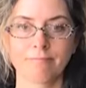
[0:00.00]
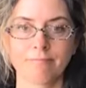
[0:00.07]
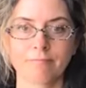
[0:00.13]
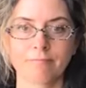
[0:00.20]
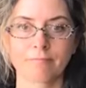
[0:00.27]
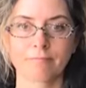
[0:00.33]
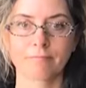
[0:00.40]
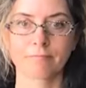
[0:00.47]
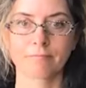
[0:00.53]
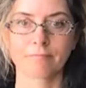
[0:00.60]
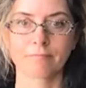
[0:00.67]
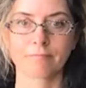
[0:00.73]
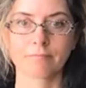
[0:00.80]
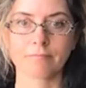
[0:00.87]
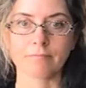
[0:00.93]

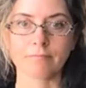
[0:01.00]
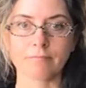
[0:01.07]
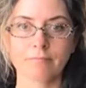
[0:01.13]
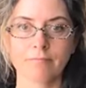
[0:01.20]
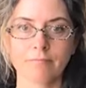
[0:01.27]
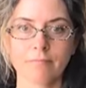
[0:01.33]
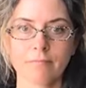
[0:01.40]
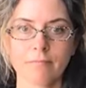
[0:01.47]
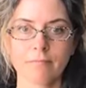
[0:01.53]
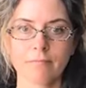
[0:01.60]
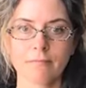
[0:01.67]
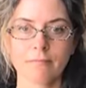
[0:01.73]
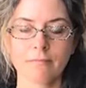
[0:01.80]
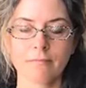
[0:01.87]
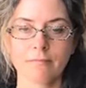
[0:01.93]

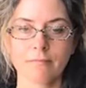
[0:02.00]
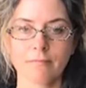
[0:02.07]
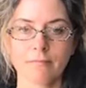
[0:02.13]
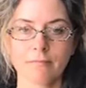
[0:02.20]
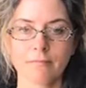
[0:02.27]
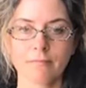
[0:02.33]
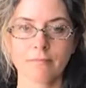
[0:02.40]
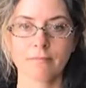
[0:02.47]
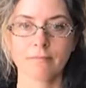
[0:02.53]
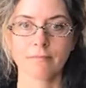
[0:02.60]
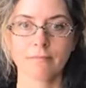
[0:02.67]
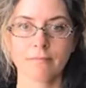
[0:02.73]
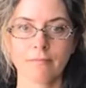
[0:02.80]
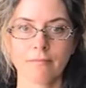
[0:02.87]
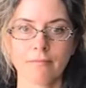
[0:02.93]

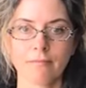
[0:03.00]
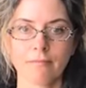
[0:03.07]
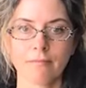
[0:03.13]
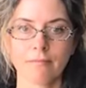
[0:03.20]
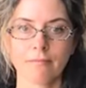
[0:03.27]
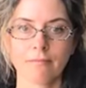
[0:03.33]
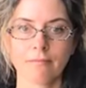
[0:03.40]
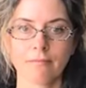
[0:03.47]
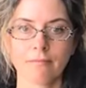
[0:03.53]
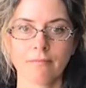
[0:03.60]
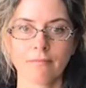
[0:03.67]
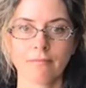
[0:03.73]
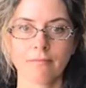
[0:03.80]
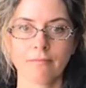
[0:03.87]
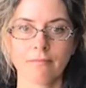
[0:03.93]

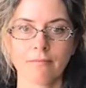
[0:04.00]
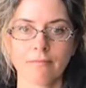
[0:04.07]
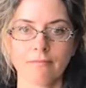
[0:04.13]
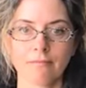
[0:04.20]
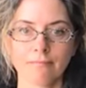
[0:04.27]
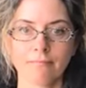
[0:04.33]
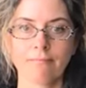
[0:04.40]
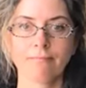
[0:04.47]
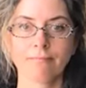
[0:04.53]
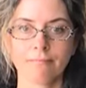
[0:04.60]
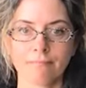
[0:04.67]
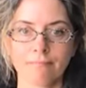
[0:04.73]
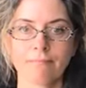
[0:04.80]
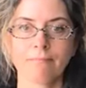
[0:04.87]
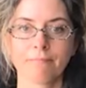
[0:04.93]

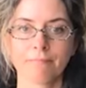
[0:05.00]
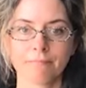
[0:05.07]
[no speech]